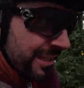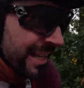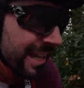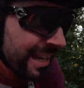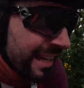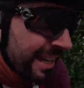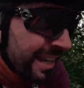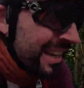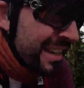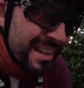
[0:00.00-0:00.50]
it,
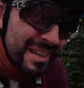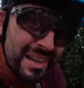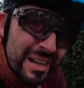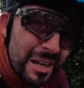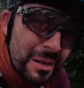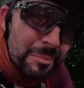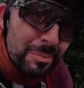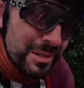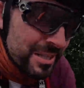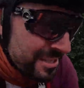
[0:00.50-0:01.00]

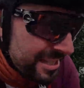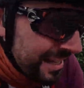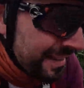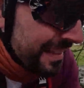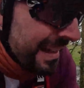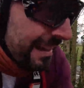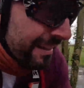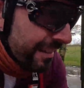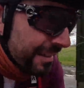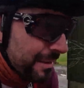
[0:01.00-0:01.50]
please hit
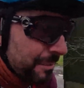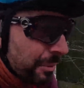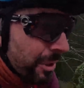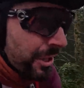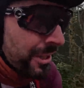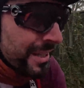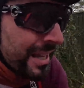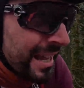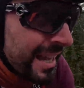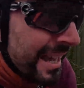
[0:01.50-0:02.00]
that like
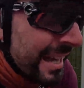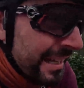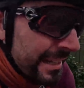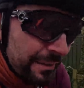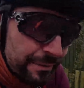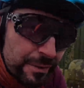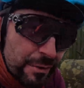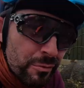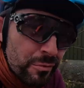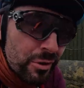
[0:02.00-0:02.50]
button, and
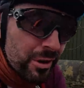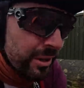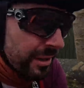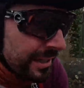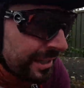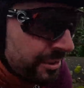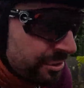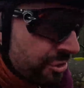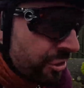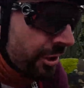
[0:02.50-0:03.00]
if you really
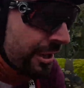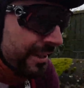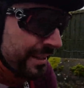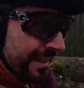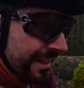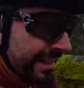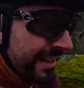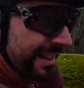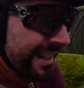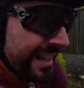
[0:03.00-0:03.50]
enjoyed it,